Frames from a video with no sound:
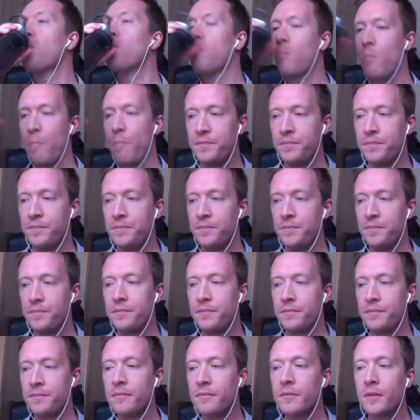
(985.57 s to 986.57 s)
instant results
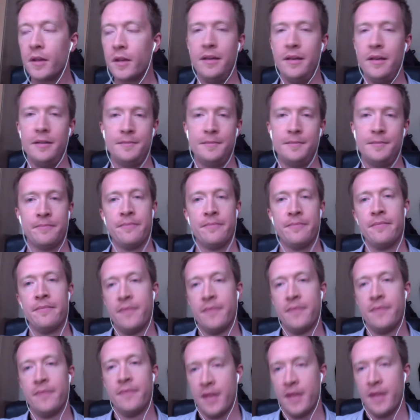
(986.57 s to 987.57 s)
to know that you're moving
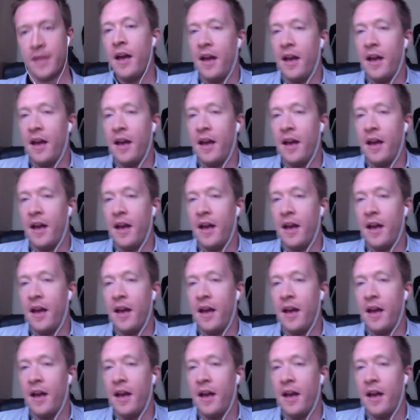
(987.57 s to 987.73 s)
forward.